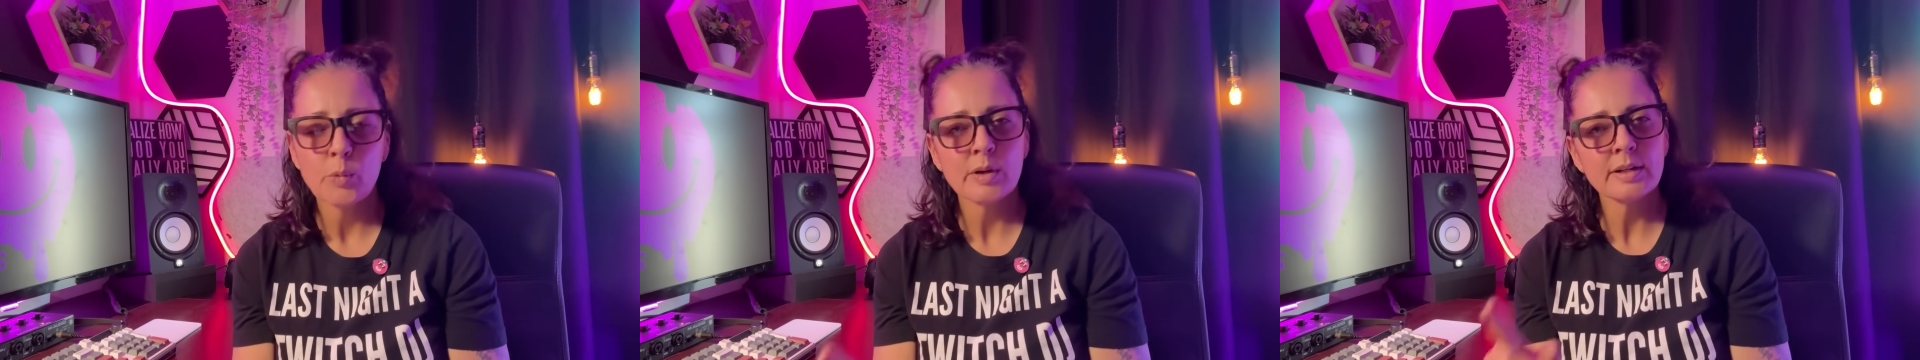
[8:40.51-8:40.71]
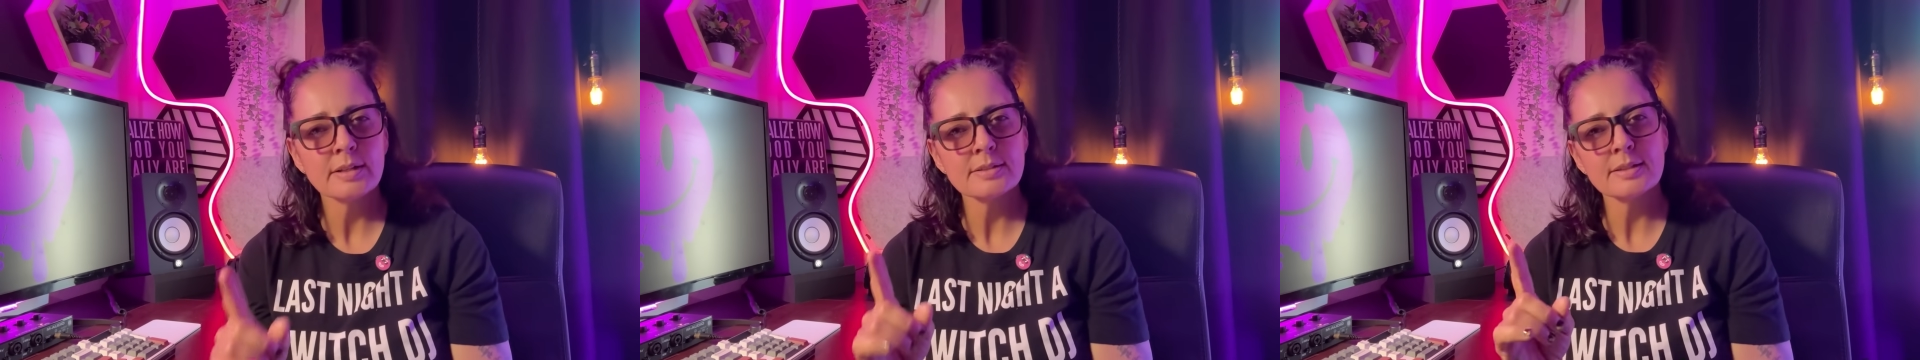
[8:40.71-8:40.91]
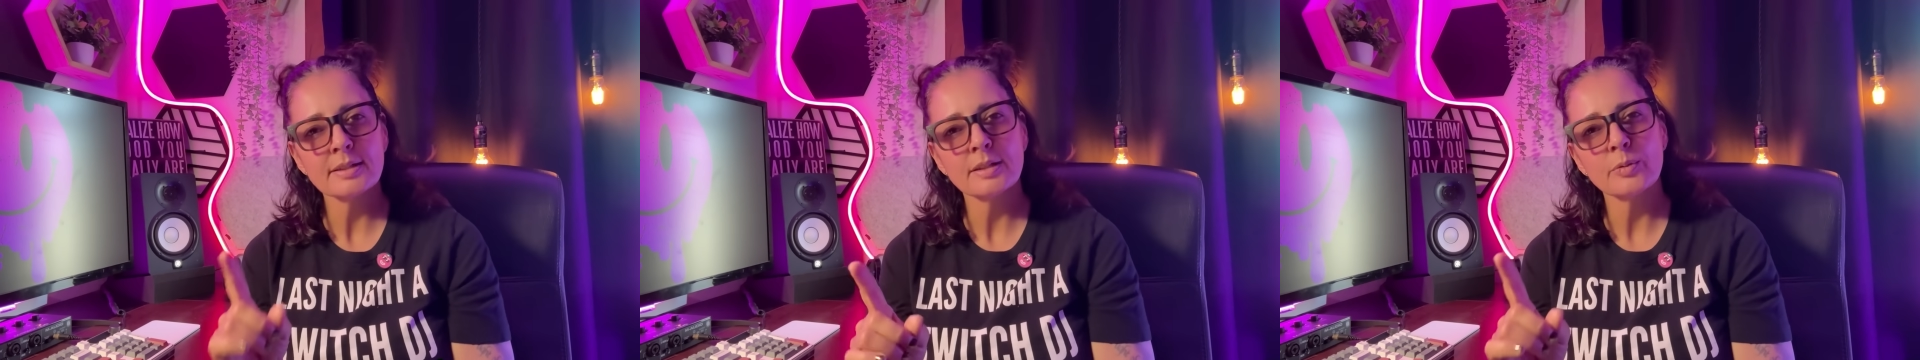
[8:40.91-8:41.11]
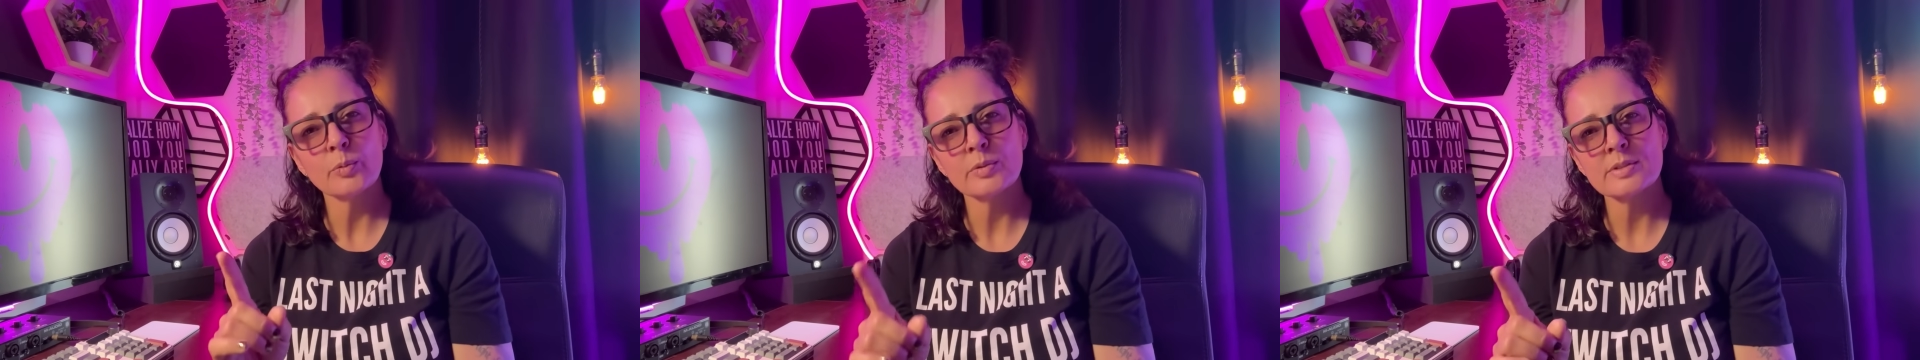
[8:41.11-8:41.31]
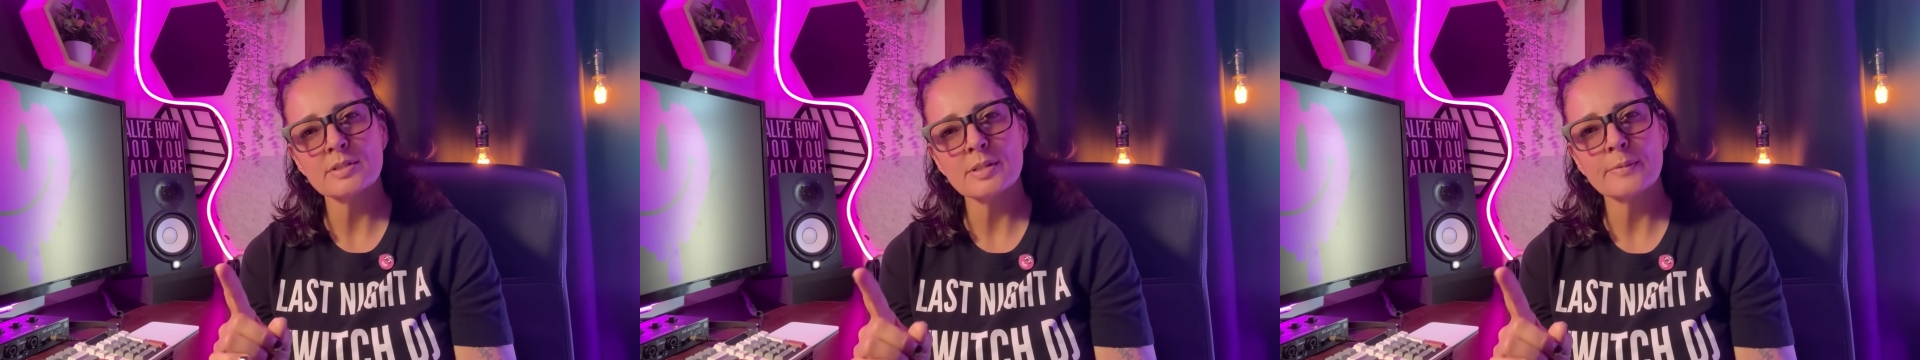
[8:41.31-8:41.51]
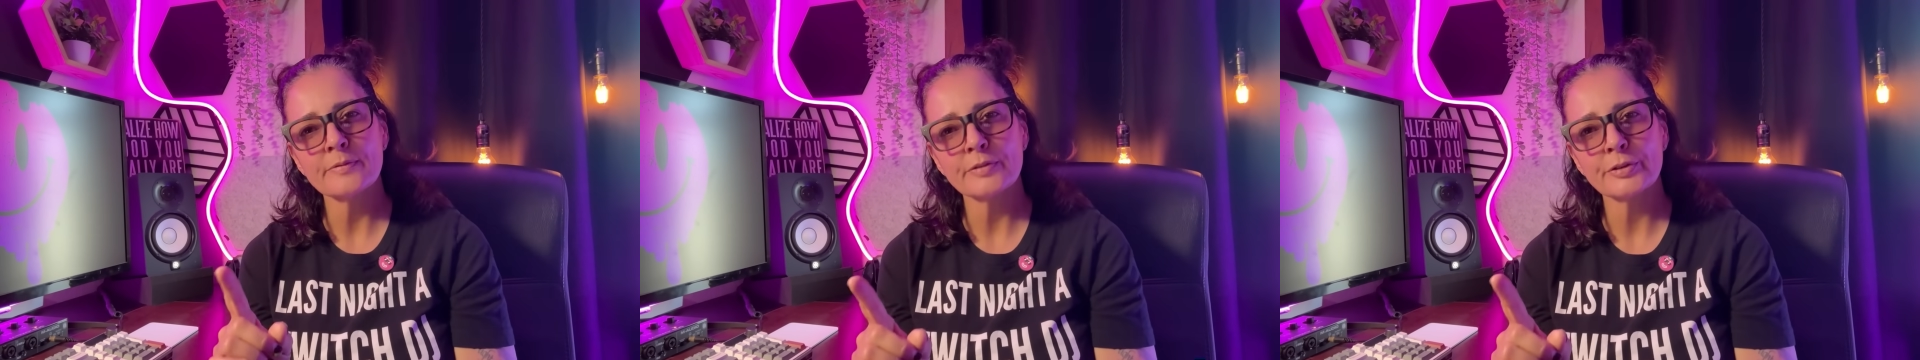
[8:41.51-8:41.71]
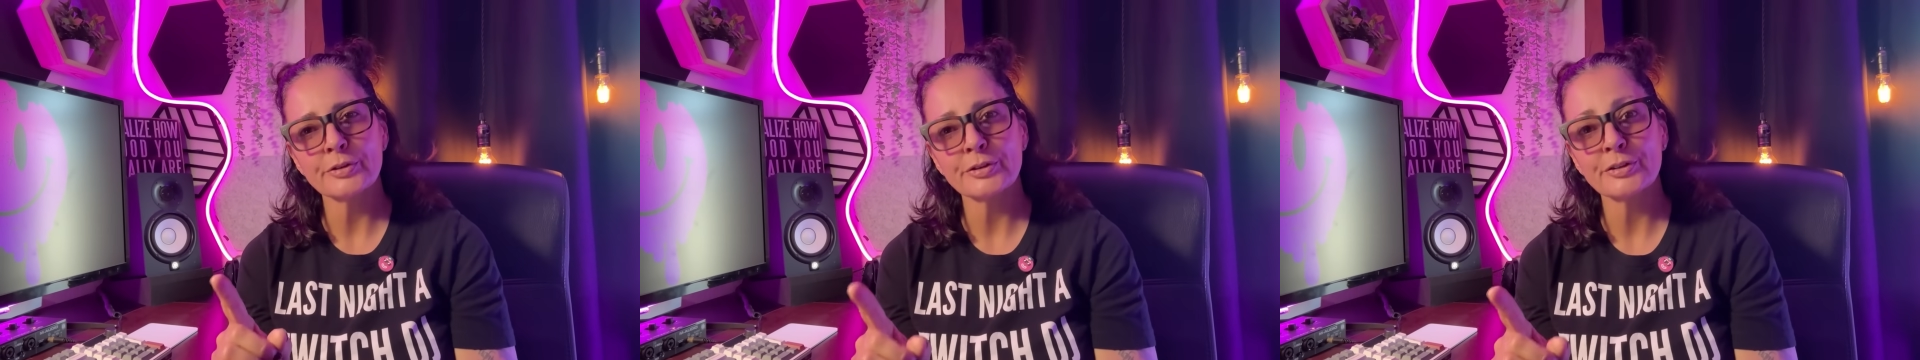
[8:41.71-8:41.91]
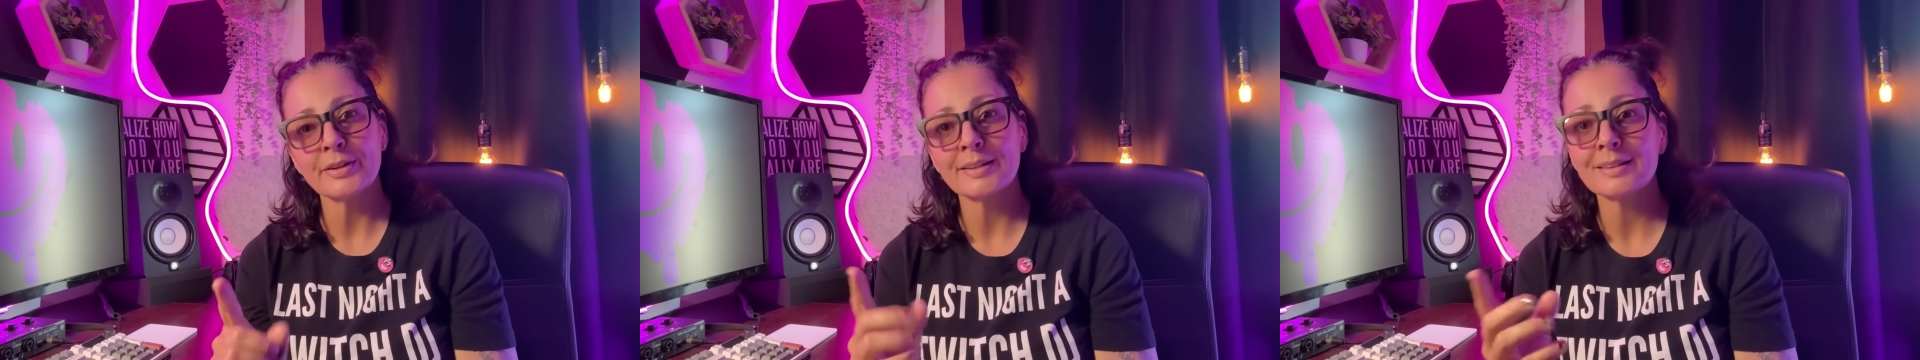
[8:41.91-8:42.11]
Why not take it one step
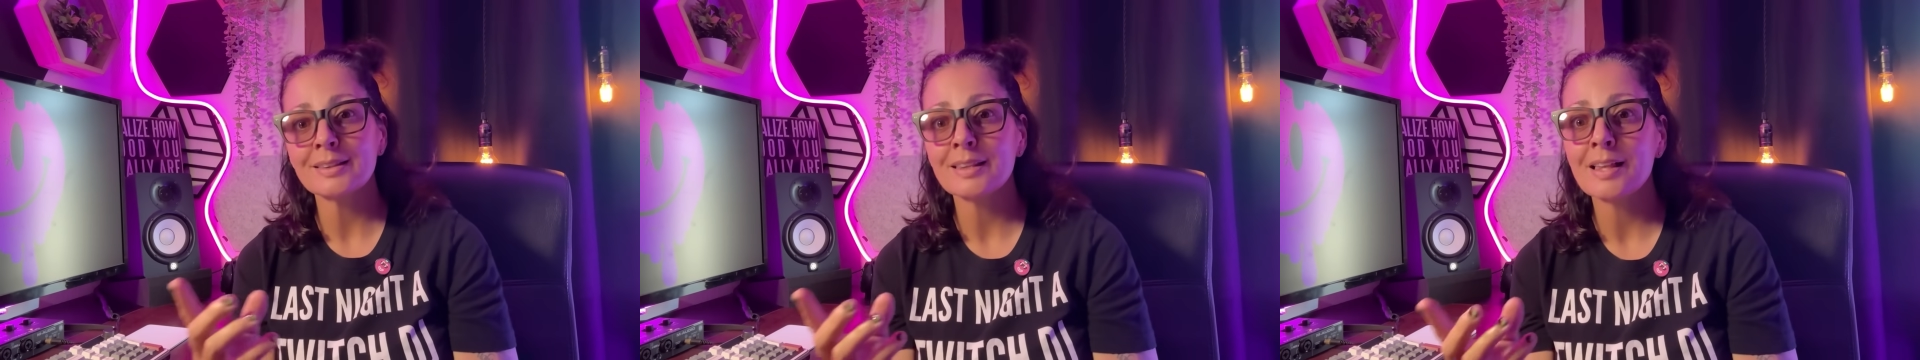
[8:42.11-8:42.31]
further and